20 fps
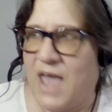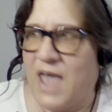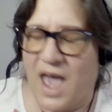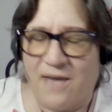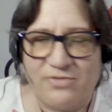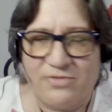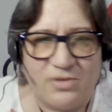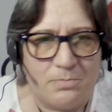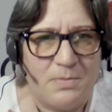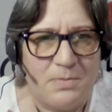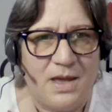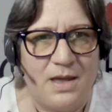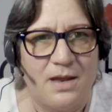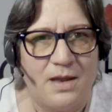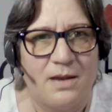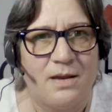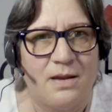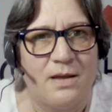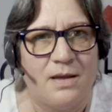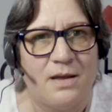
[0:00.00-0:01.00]
have to
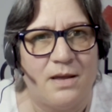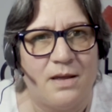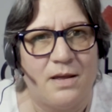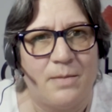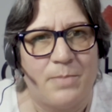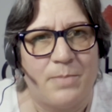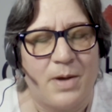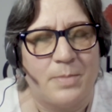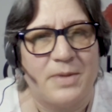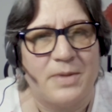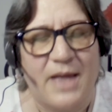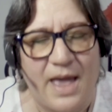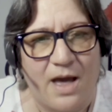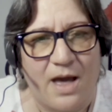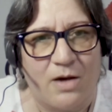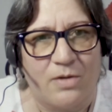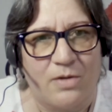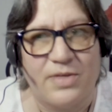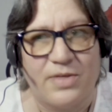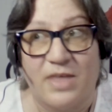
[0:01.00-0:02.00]
meet public
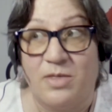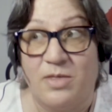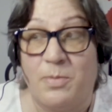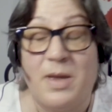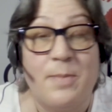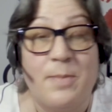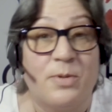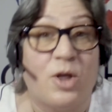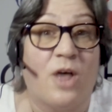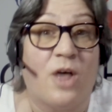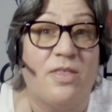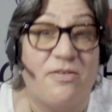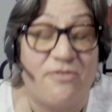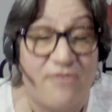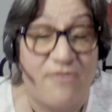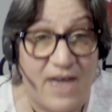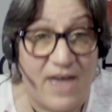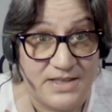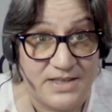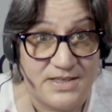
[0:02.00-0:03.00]
health and the people on the
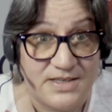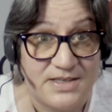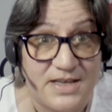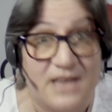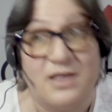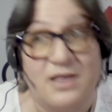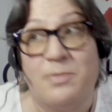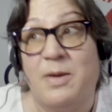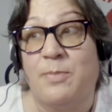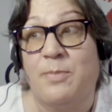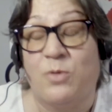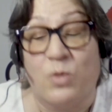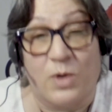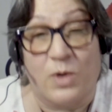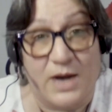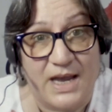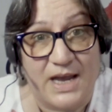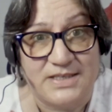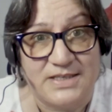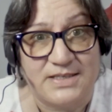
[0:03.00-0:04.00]
fence and the people who
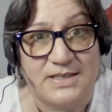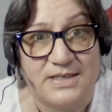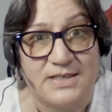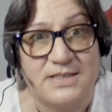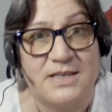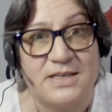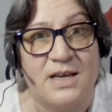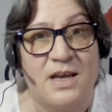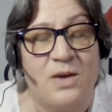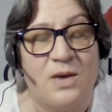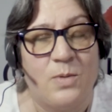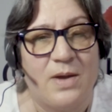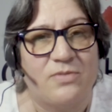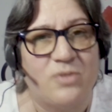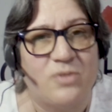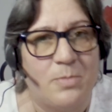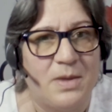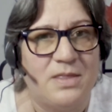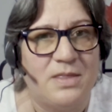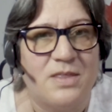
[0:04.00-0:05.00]
are against us. We have
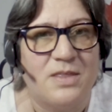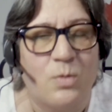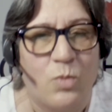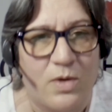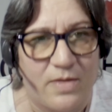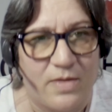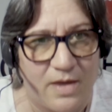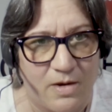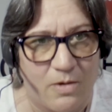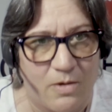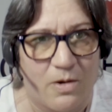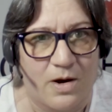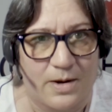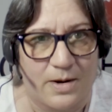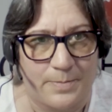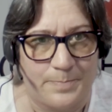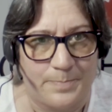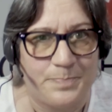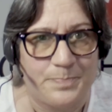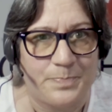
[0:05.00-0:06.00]
to meet them where they
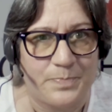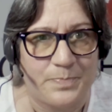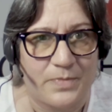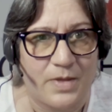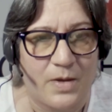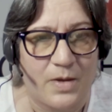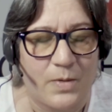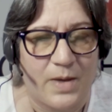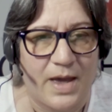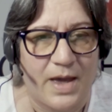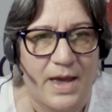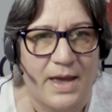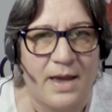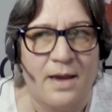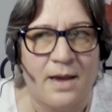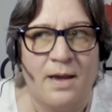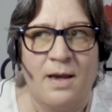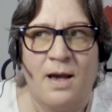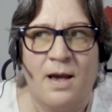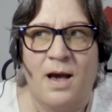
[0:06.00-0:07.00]
are, okay?
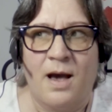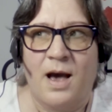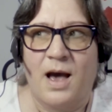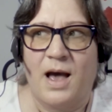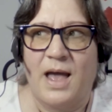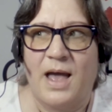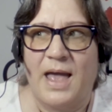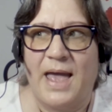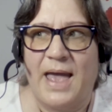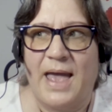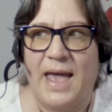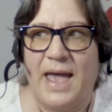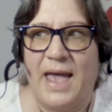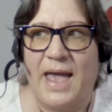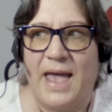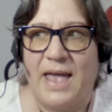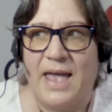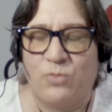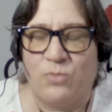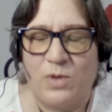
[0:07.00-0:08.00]

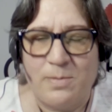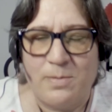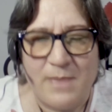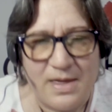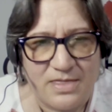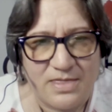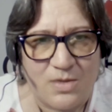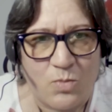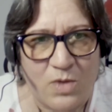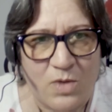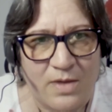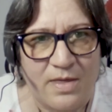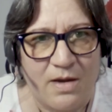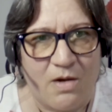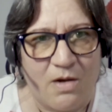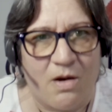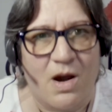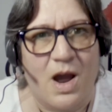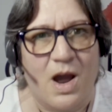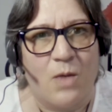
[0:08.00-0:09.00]
If we meet them where they
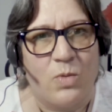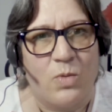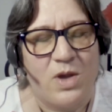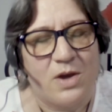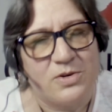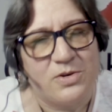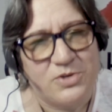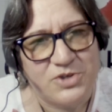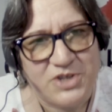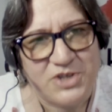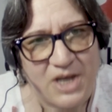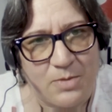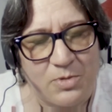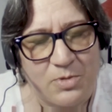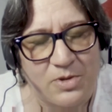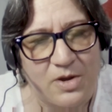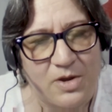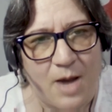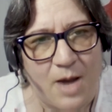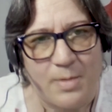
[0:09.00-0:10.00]
are and we understand
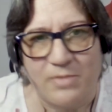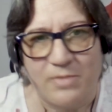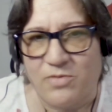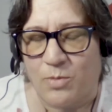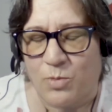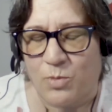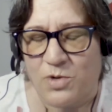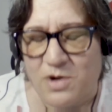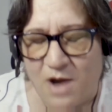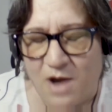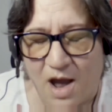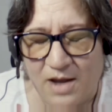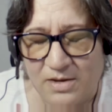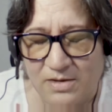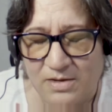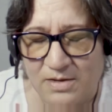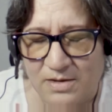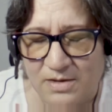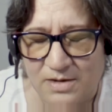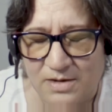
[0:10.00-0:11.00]
where they're coming from, we're not,
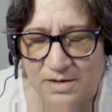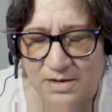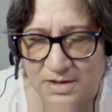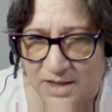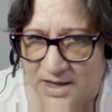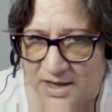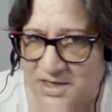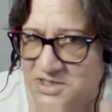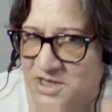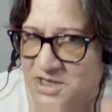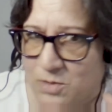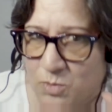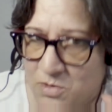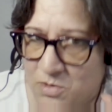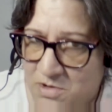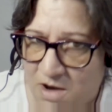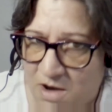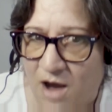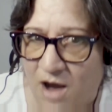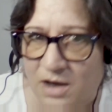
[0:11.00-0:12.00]
like I said, we're
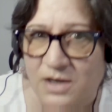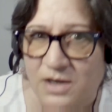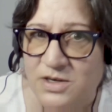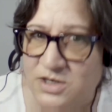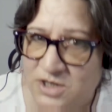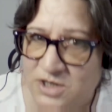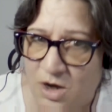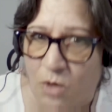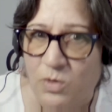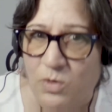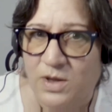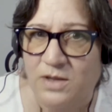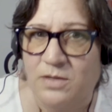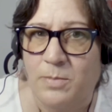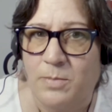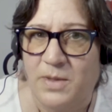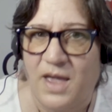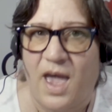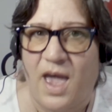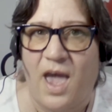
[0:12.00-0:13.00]
not condoning
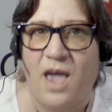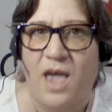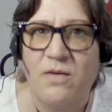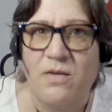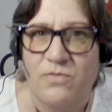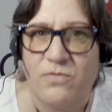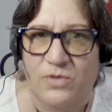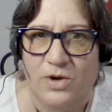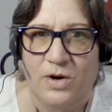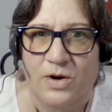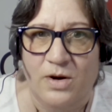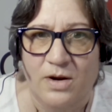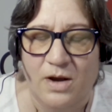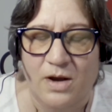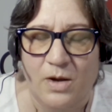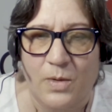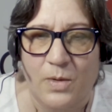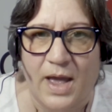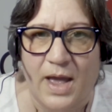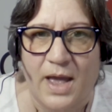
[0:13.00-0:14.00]
the behavior,
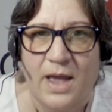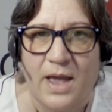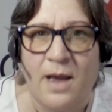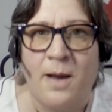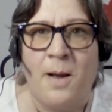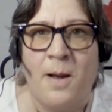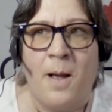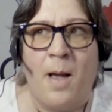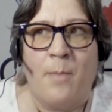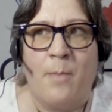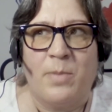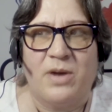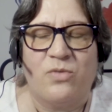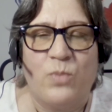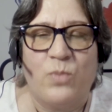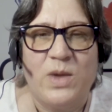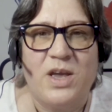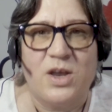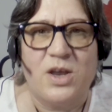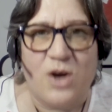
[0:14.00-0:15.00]
okay? But
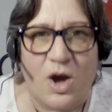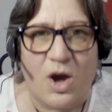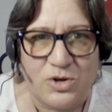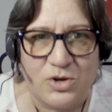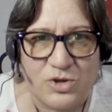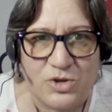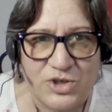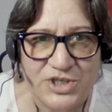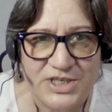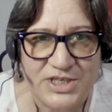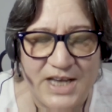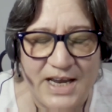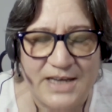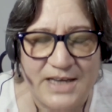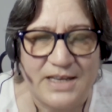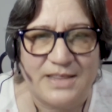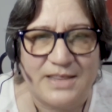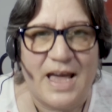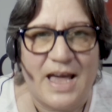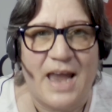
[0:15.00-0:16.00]
if we can
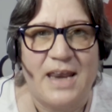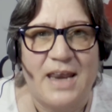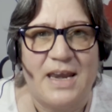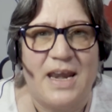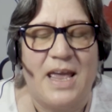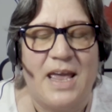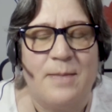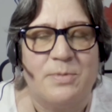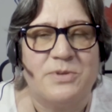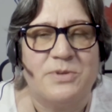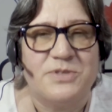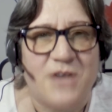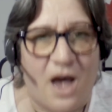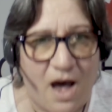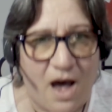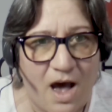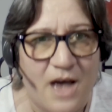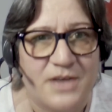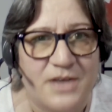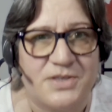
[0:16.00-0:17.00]
understand it, that enables
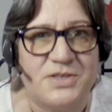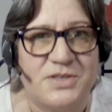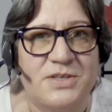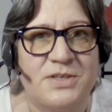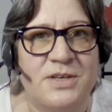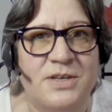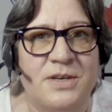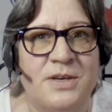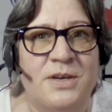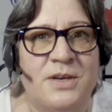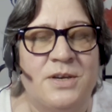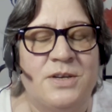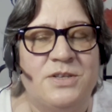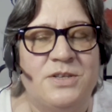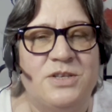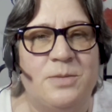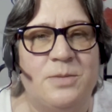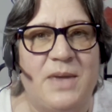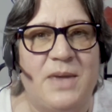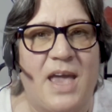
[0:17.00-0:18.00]
us
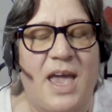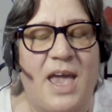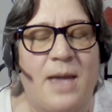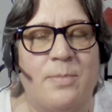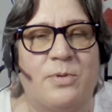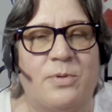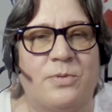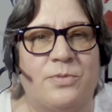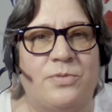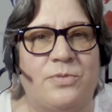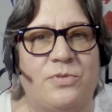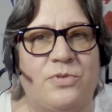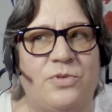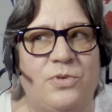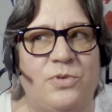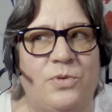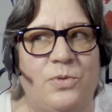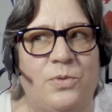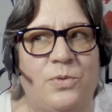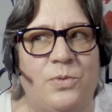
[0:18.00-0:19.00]
to be able
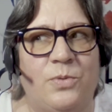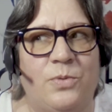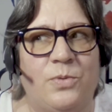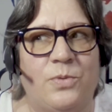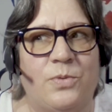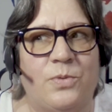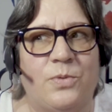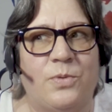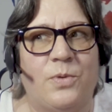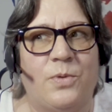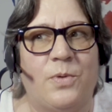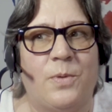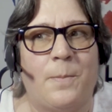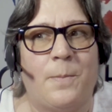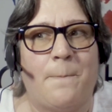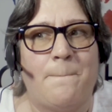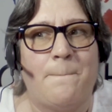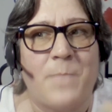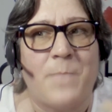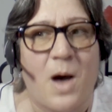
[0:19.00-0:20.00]
to
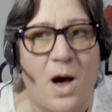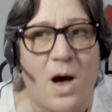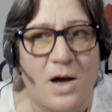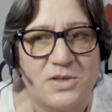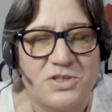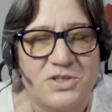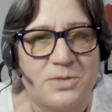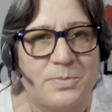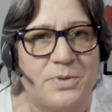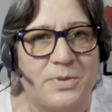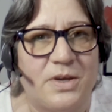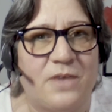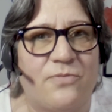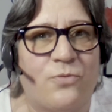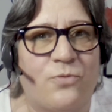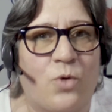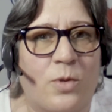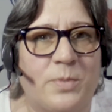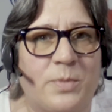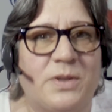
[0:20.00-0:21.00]
possibly
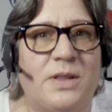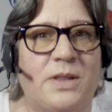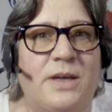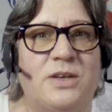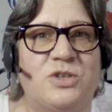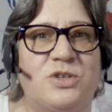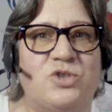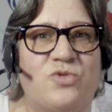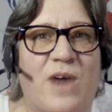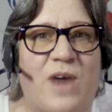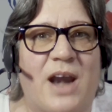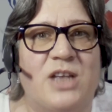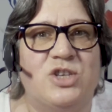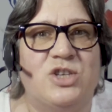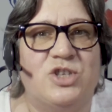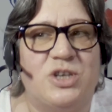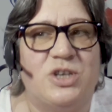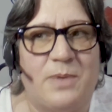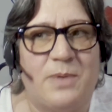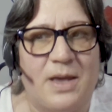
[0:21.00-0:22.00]
formulate a
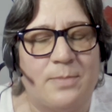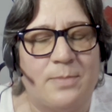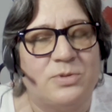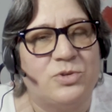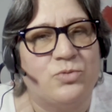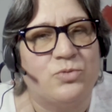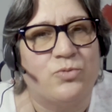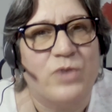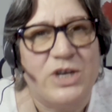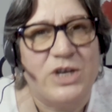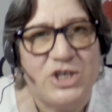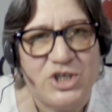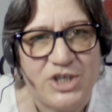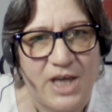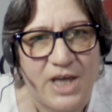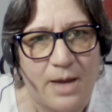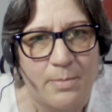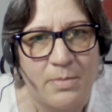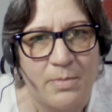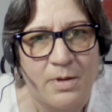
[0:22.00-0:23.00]
strategy to be able to reach
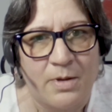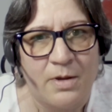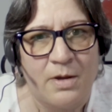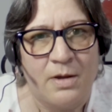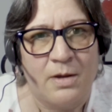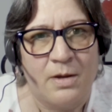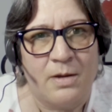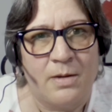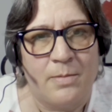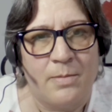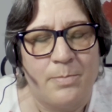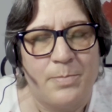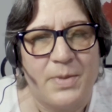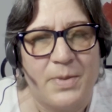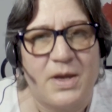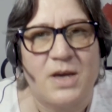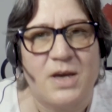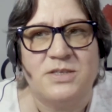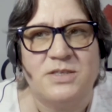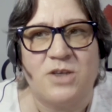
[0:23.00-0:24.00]
them.
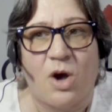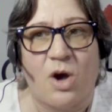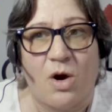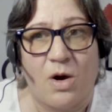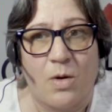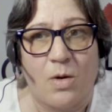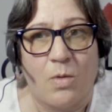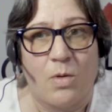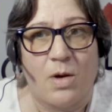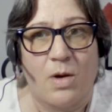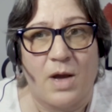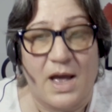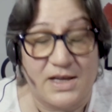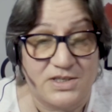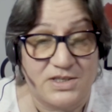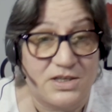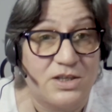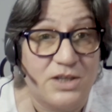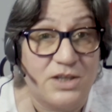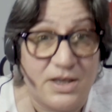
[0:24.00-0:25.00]
Because
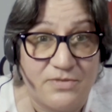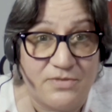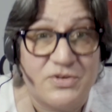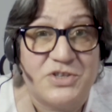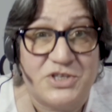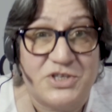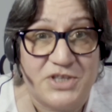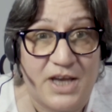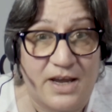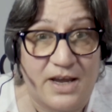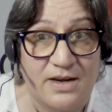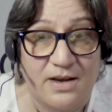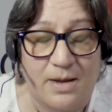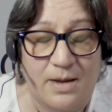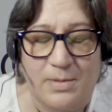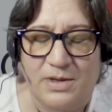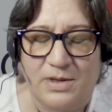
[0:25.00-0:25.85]
as Clive has said,